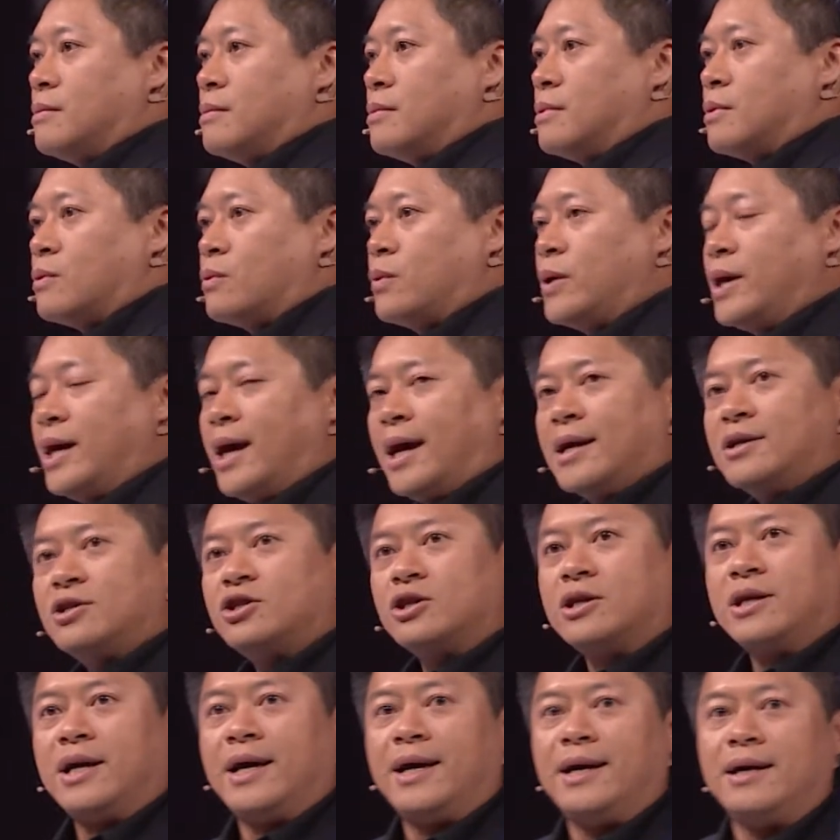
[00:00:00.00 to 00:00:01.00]

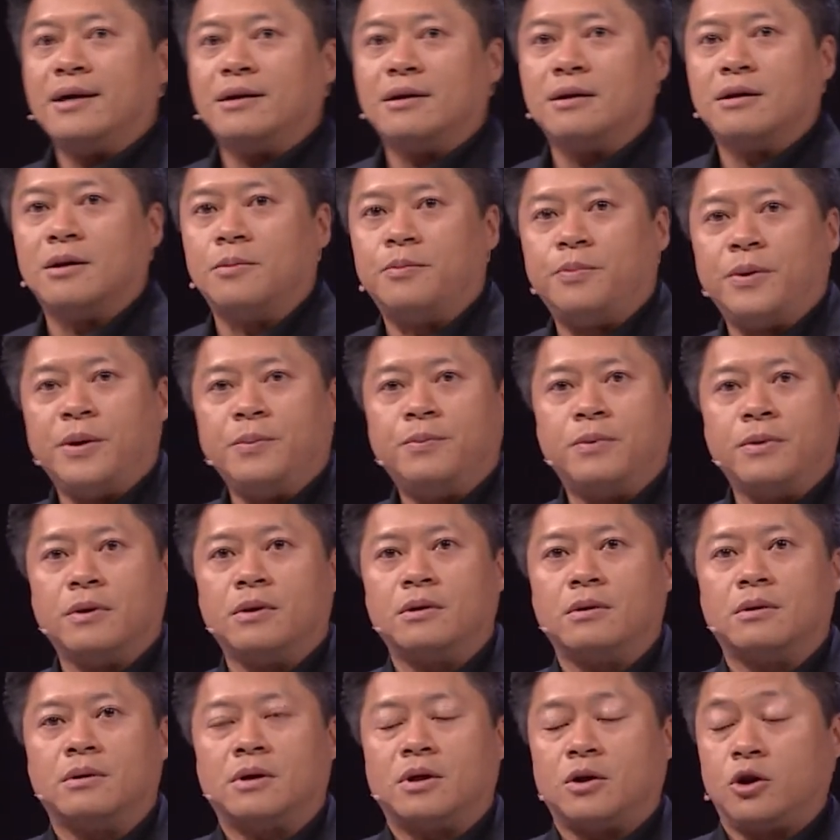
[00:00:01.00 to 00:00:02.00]
re-educate the
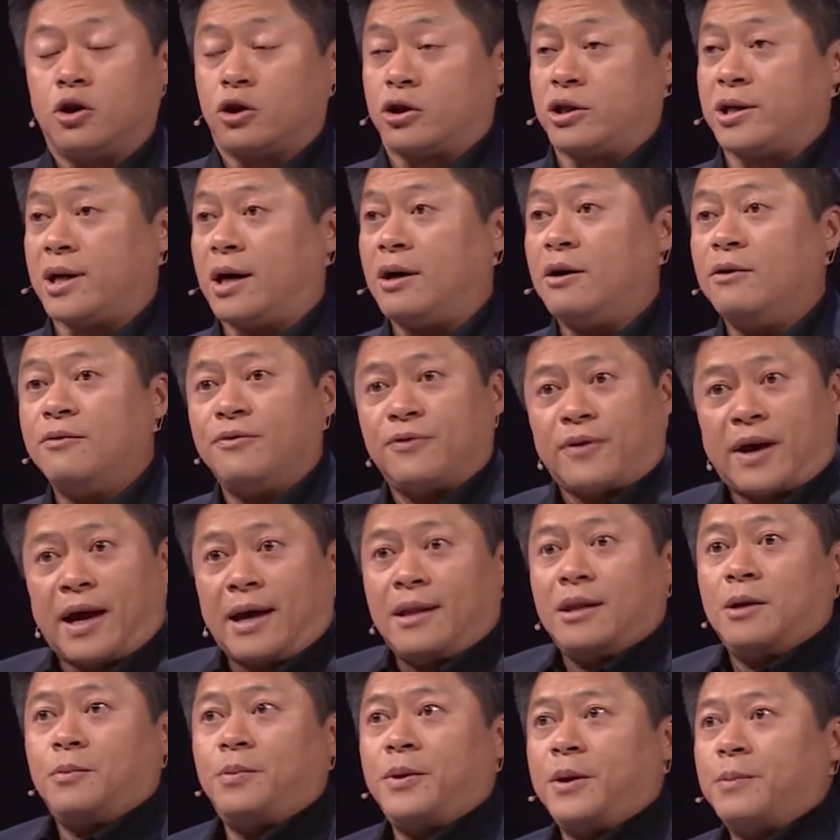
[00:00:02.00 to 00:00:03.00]
people, yourself
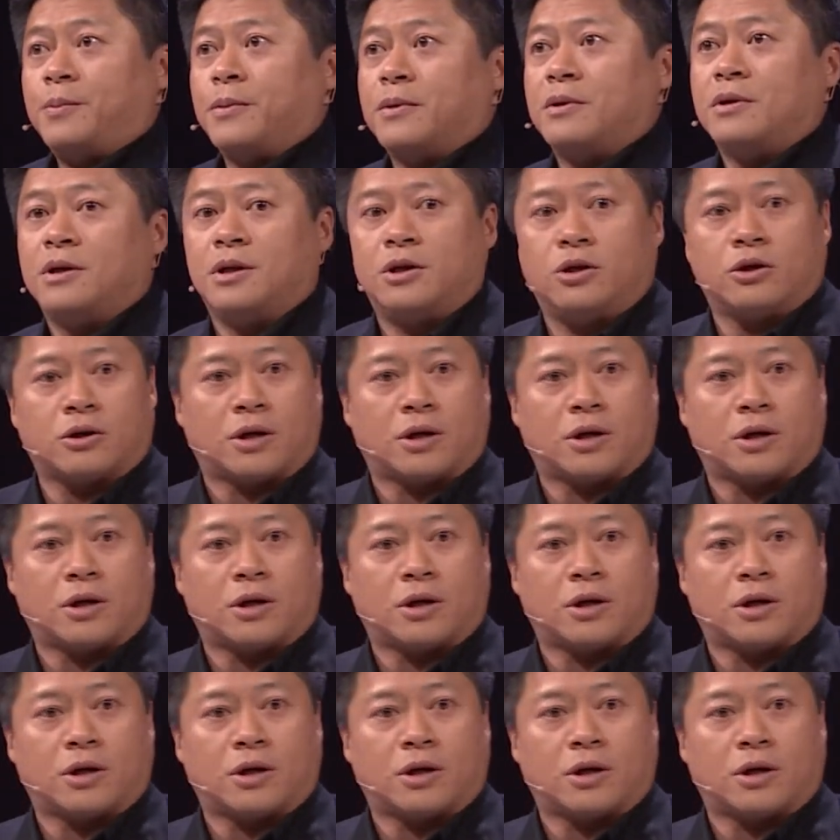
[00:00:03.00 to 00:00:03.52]
and the people in your